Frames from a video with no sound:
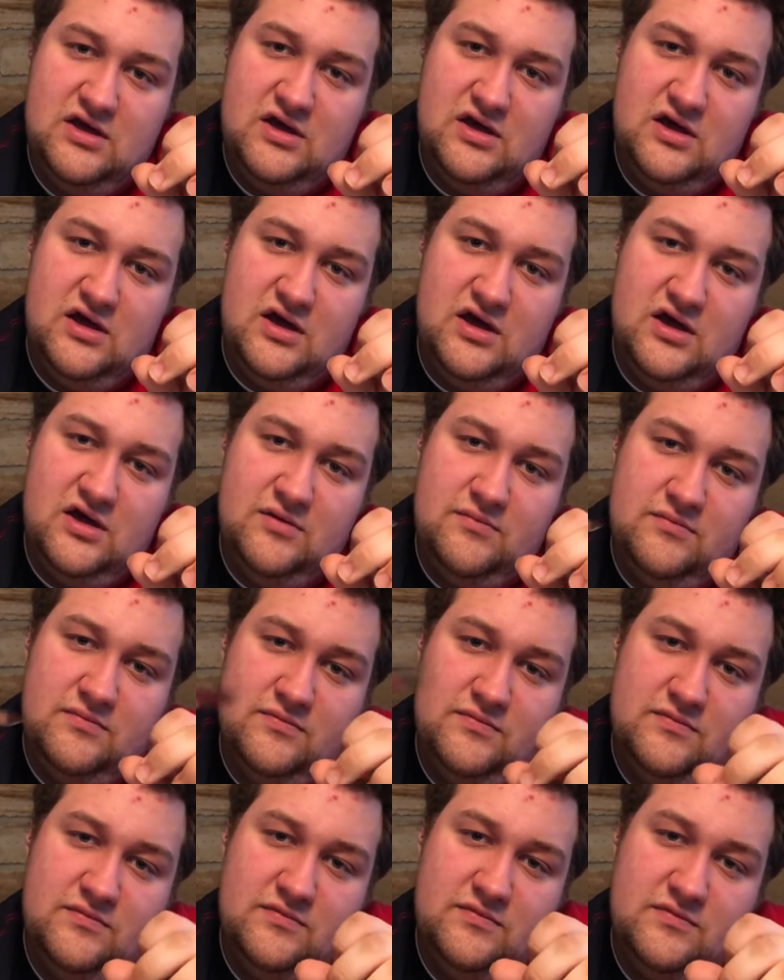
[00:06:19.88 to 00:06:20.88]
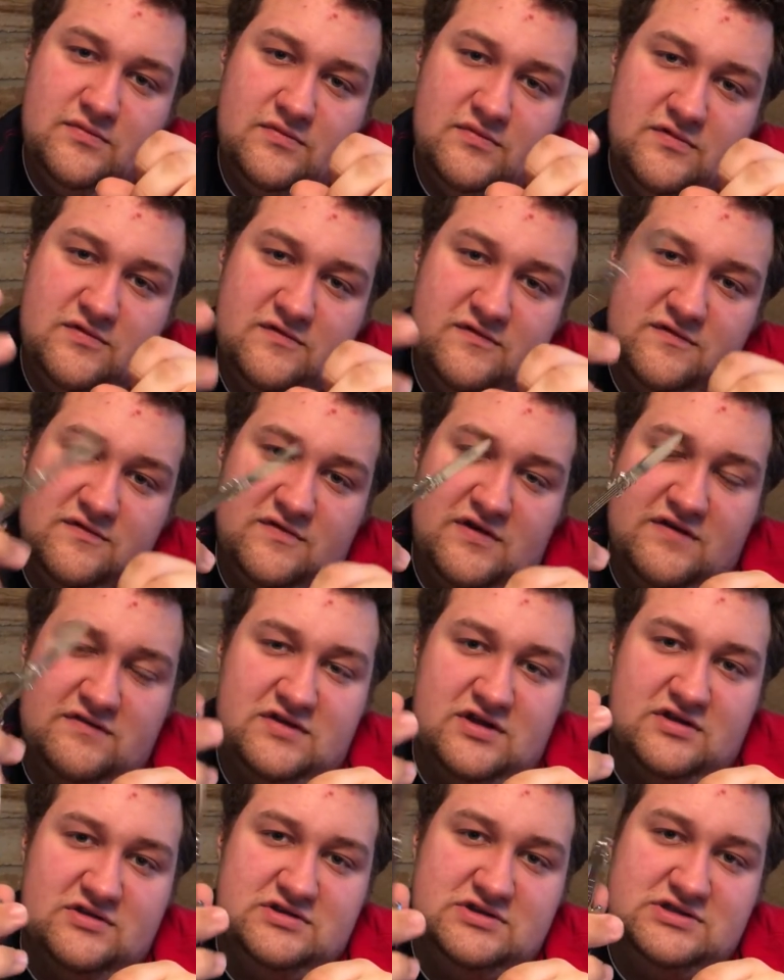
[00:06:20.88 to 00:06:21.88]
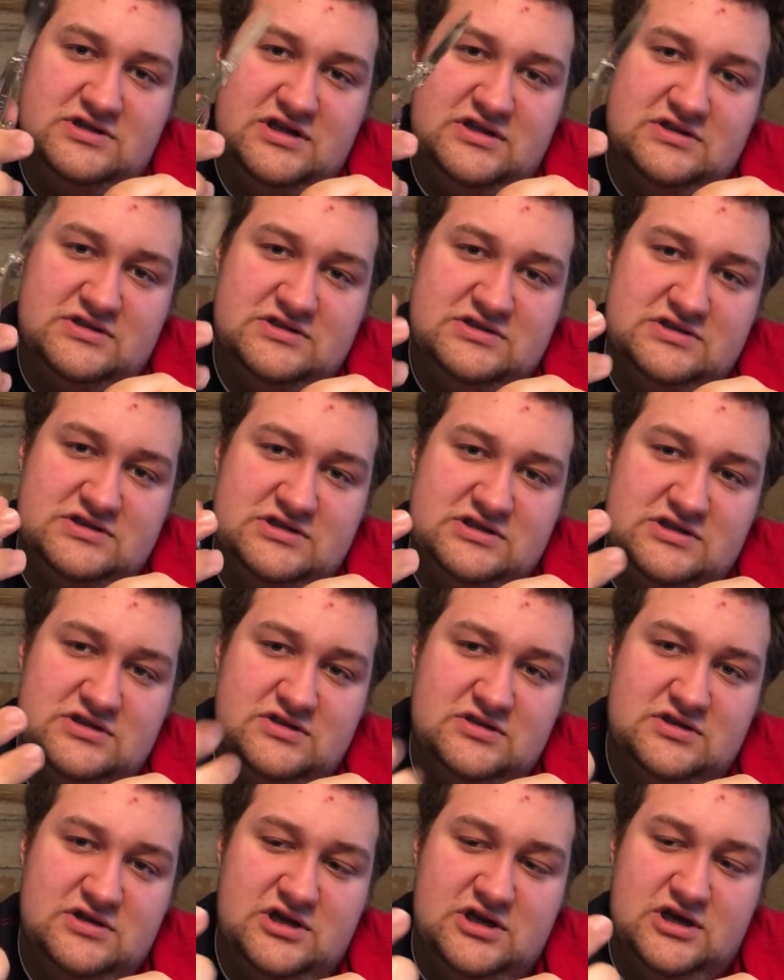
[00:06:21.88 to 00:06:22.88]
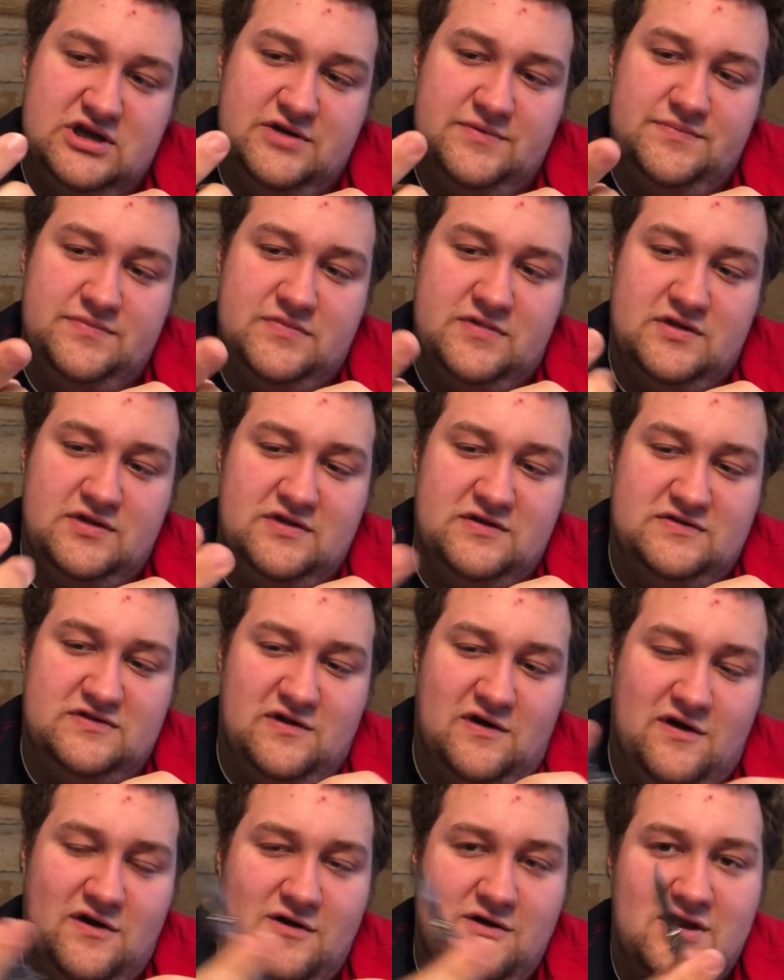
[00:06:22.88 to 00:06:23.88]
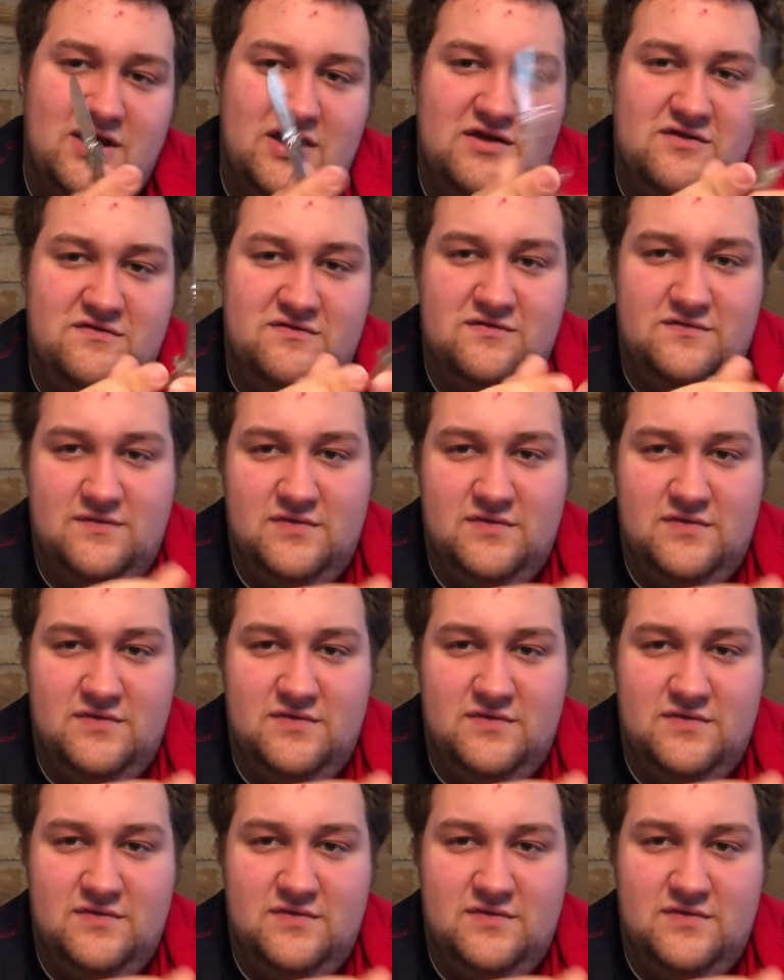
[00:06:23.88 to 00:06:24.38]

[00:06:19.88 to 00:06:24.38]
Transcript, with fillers: Um, $5 stainless steel uh, guitar knife.